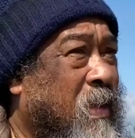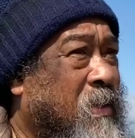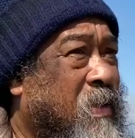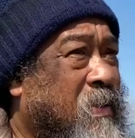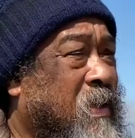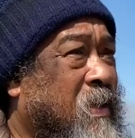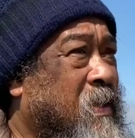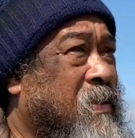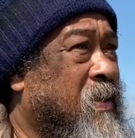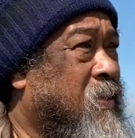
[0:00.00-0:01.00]
that
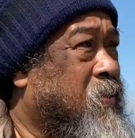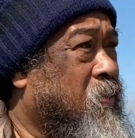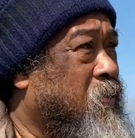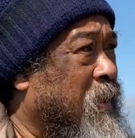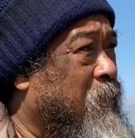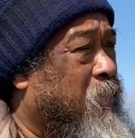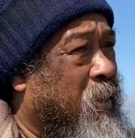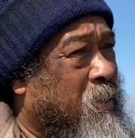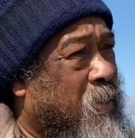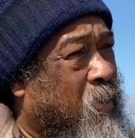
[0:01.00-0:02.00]
satsang is here to really
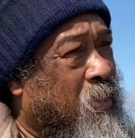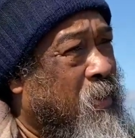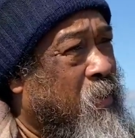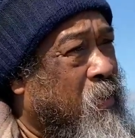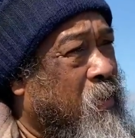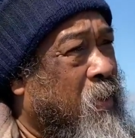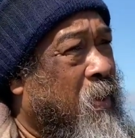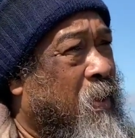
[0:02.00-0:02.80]
point out and to